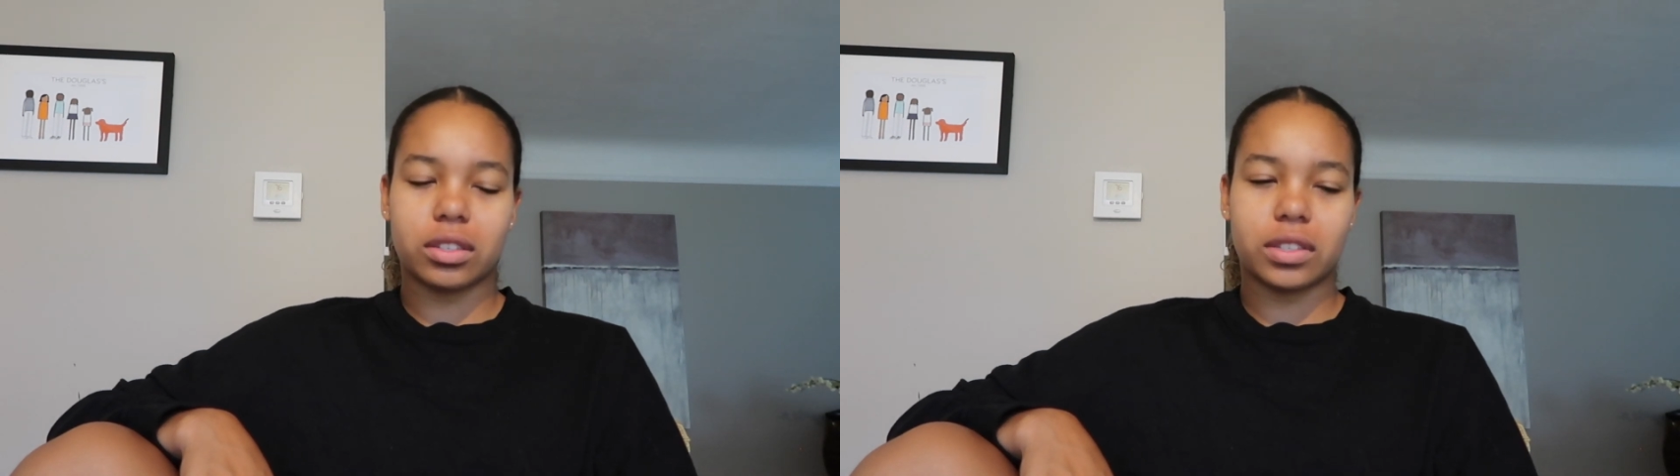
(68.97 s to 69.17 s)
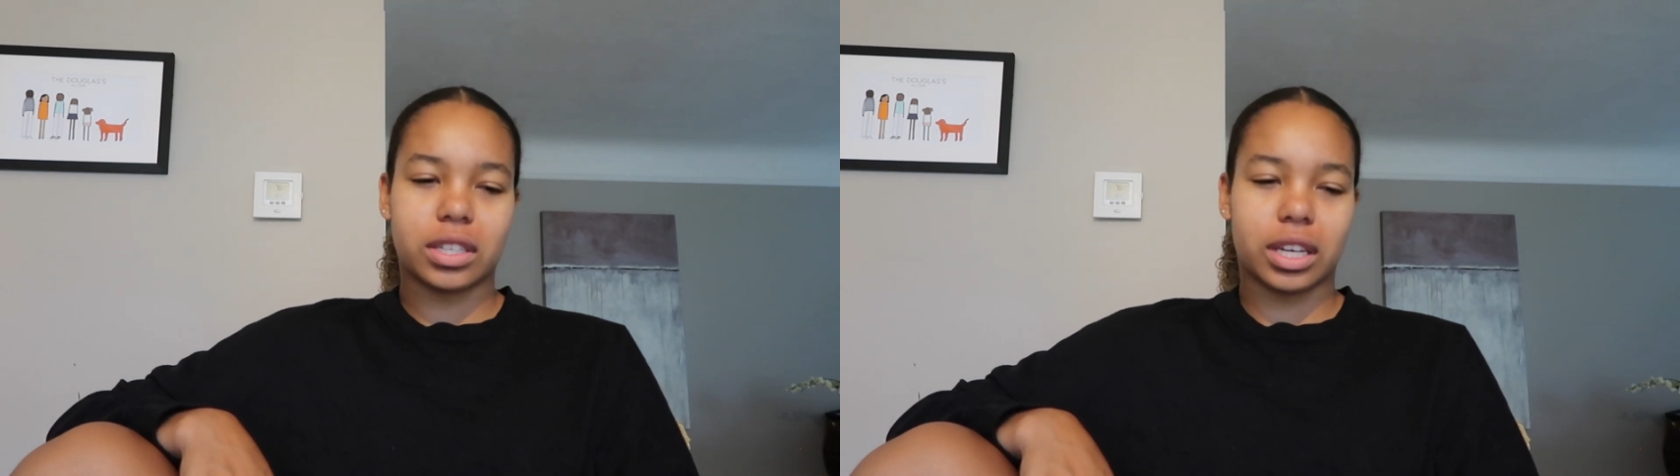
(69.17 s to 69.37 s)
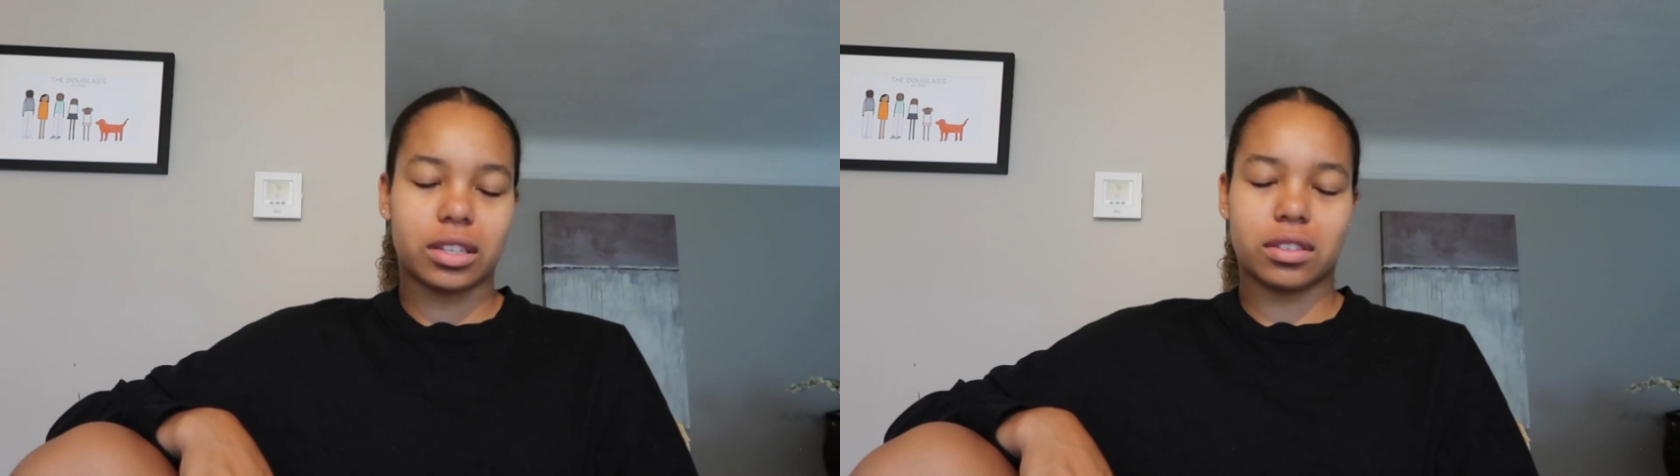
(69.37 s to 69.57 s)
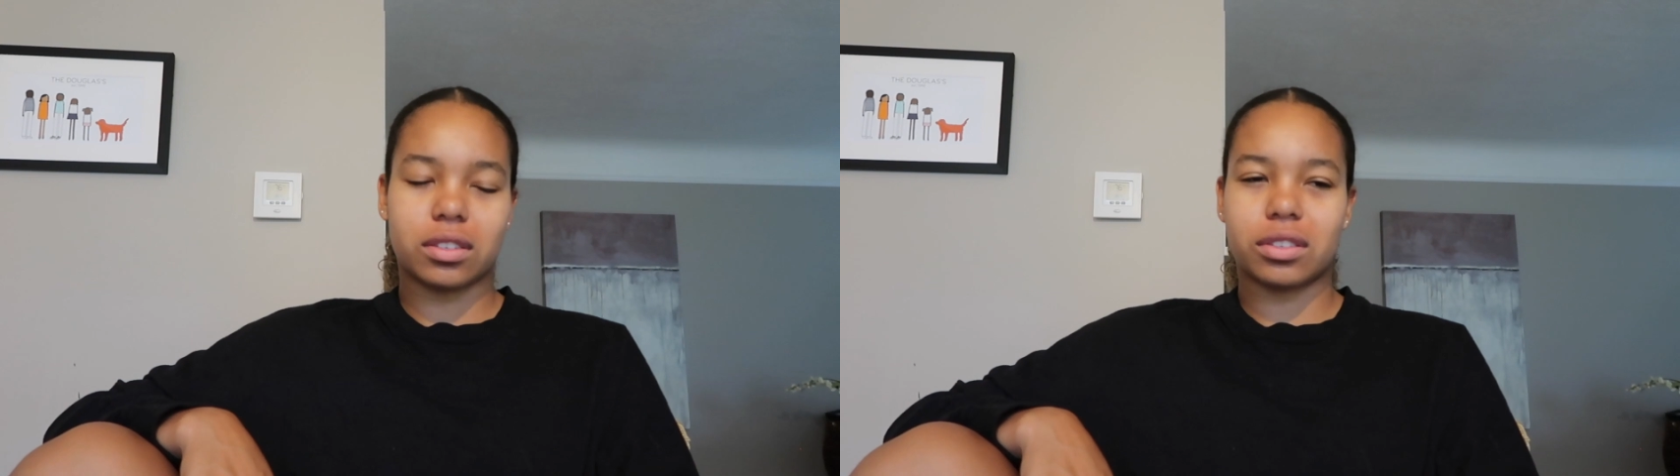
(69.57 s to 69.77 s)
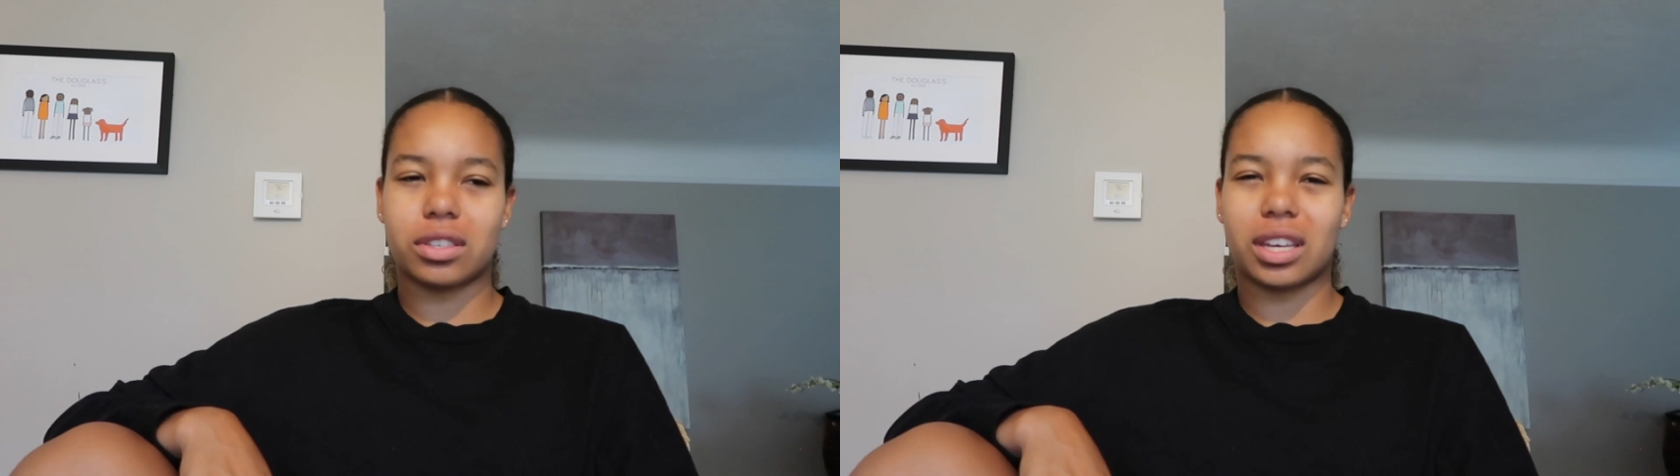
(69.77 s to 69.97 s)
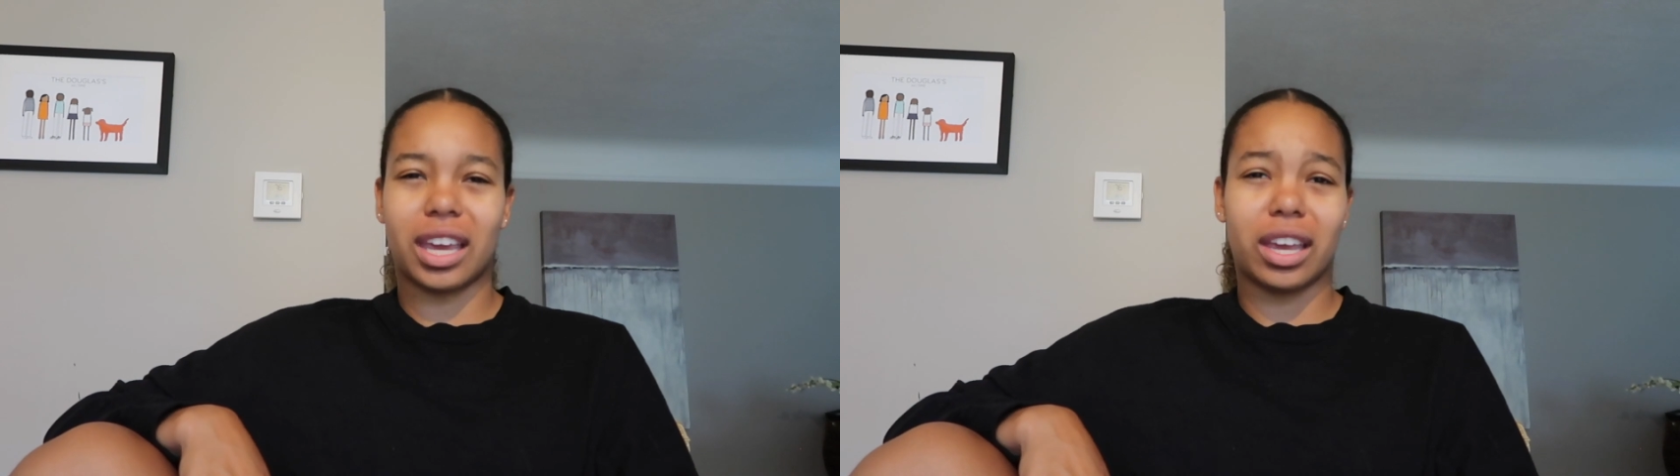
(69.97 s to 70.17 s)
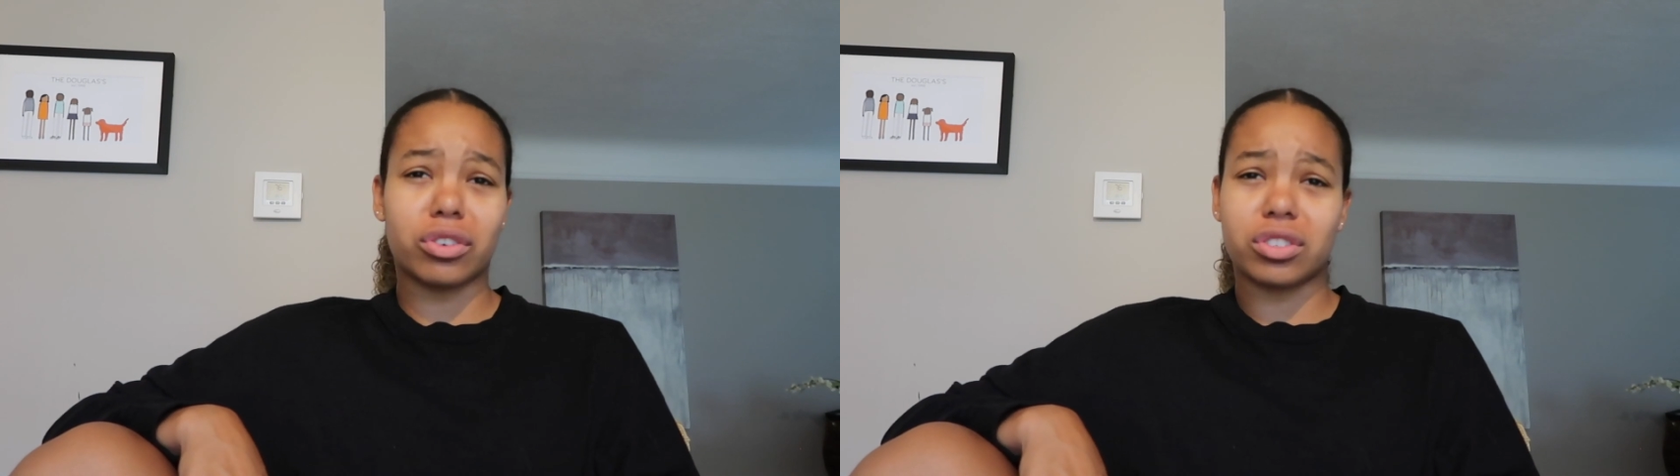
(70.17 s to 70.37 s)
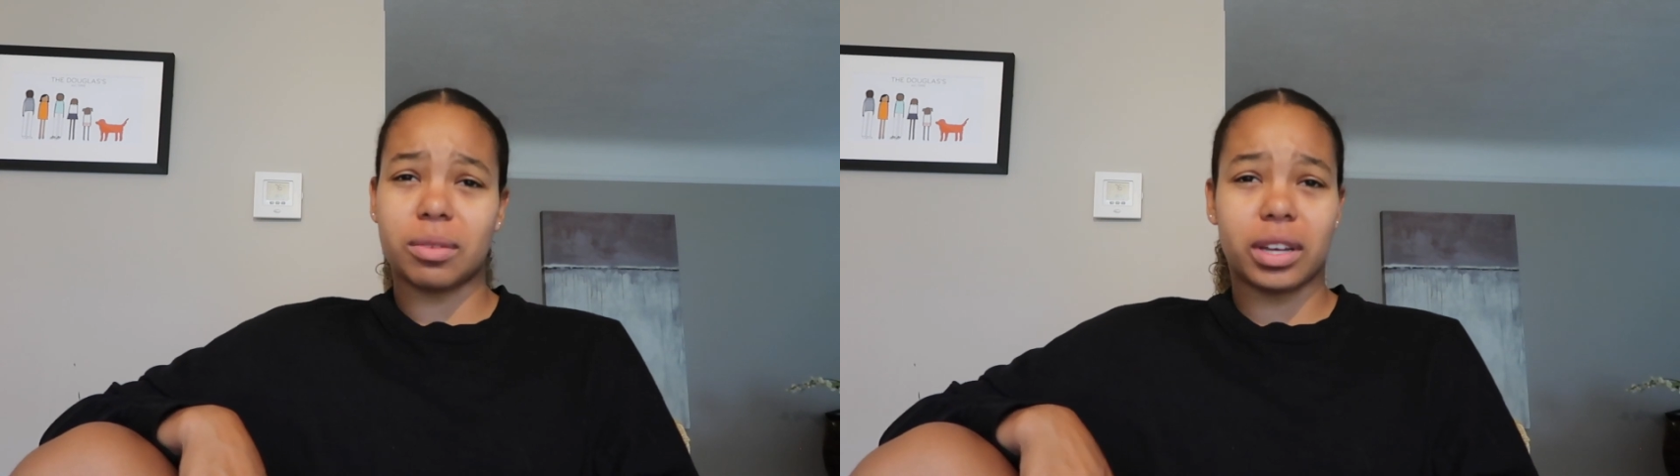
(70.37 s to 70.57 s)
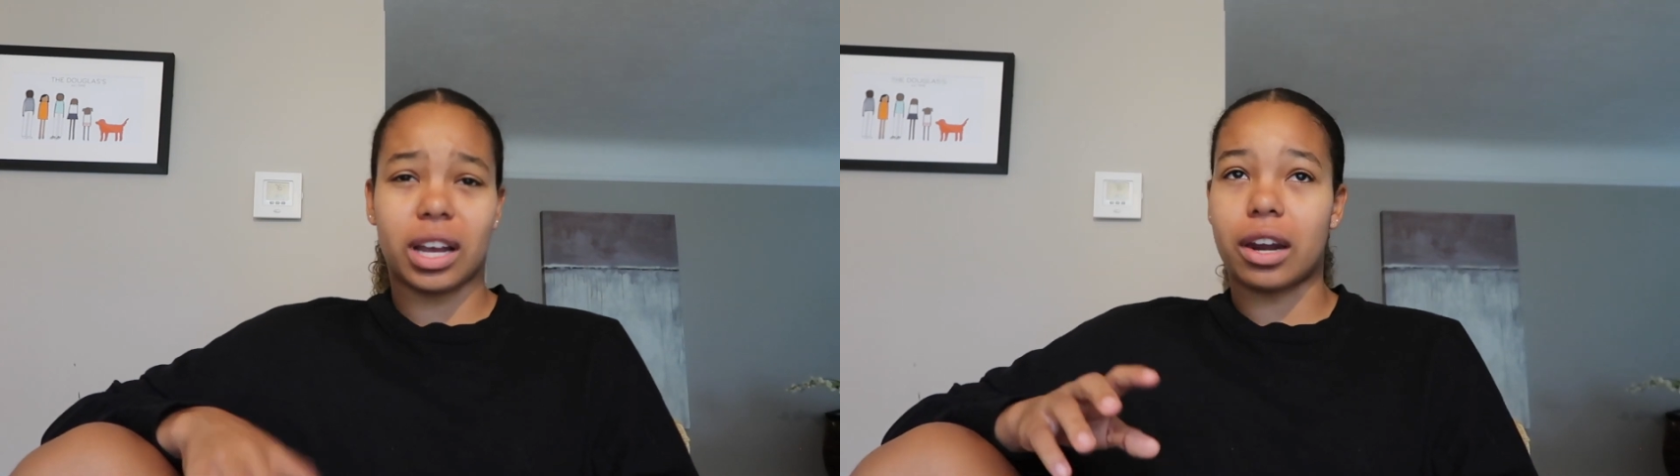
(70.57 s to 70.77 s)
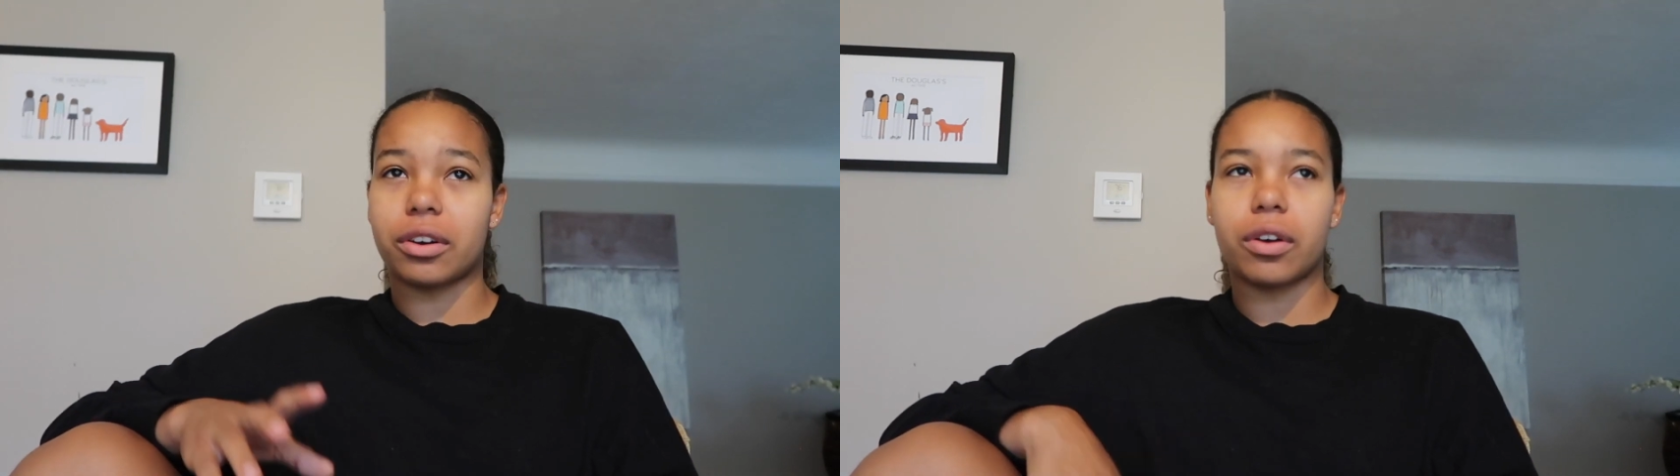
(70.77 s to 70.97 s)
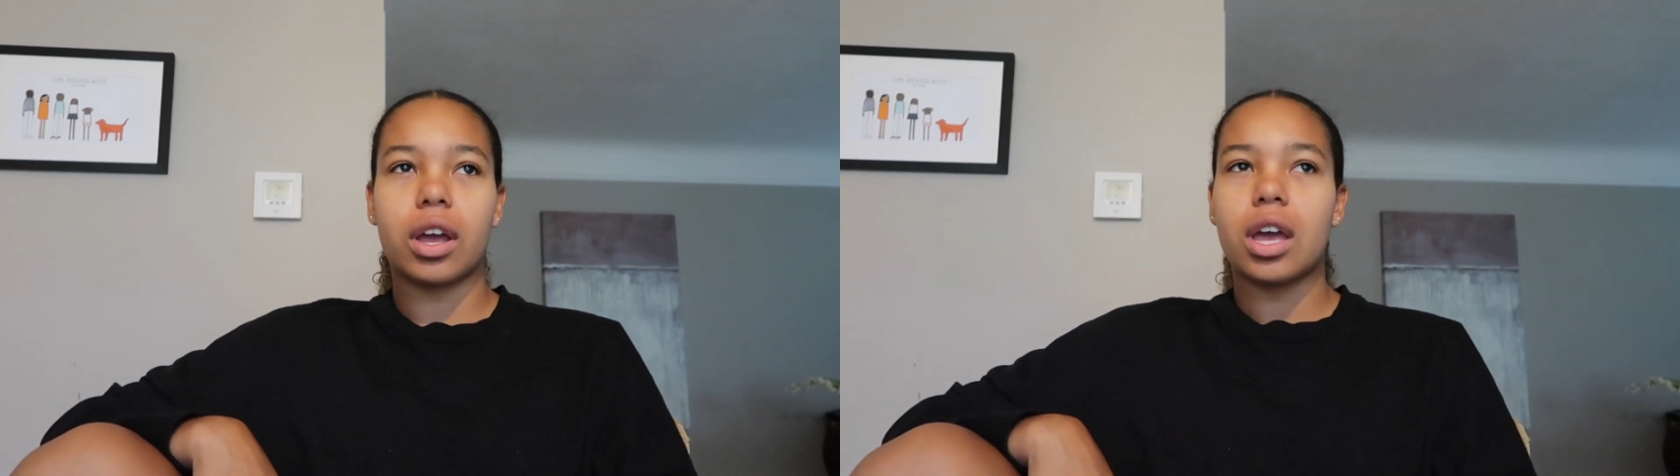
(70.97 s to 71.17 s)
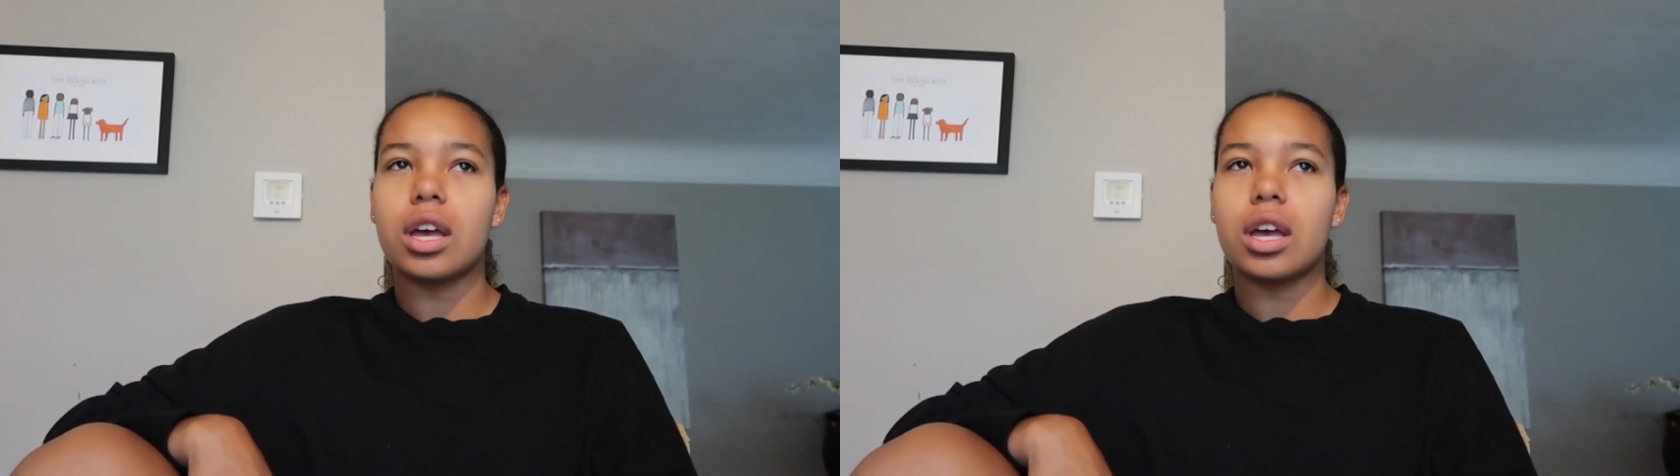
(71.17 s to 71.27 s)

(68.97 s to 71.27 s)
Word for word: six to eight or something, I don't know.